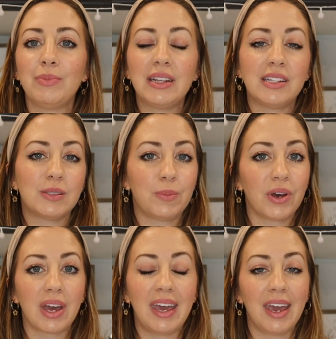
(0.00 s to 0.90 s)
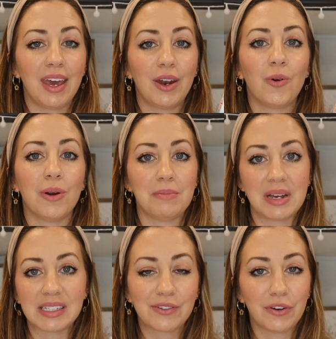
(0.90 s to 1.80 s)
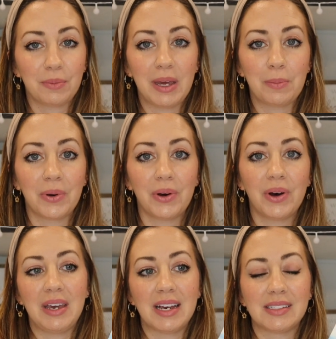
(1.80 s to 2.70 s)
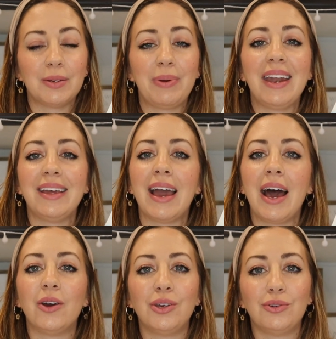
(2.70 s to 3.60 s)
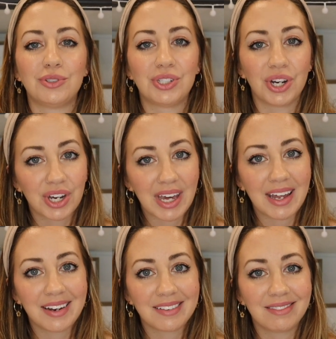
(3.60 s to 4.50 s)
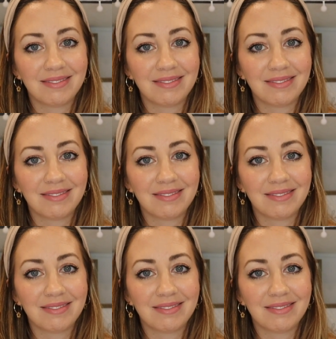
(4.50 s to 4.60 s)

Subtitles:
of made this book a hit or miss for people, because depending how you took it,